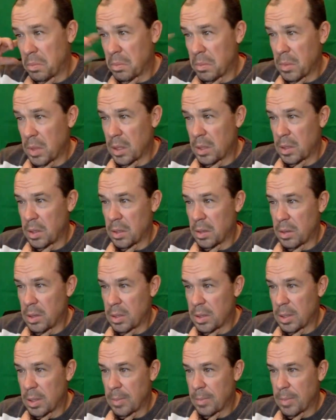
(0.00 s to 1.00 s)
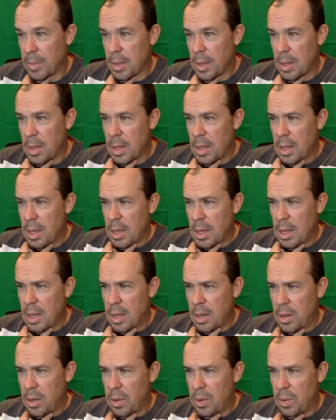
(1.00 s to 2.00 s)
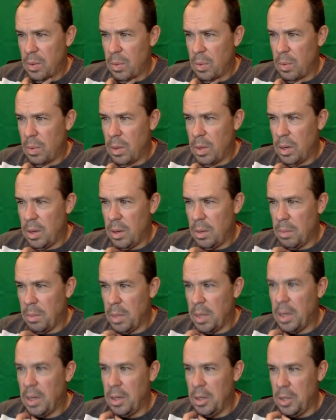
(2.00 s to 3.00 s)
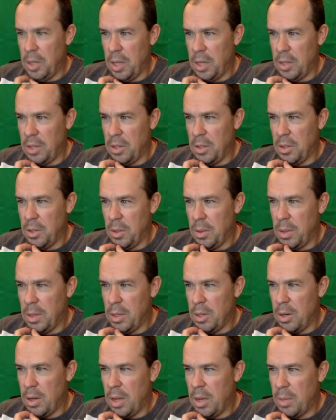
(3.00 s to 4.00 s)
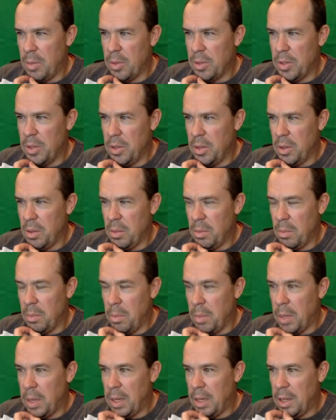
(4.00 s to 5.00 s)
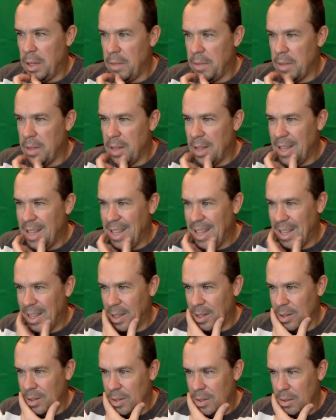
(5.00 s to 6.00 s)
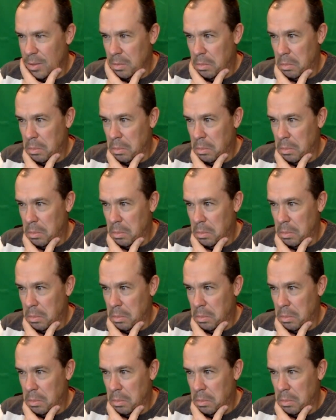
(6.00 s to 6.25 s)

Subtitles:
That's interesting. I don't want butt injection, so I tried Brazilian butt lift leggings.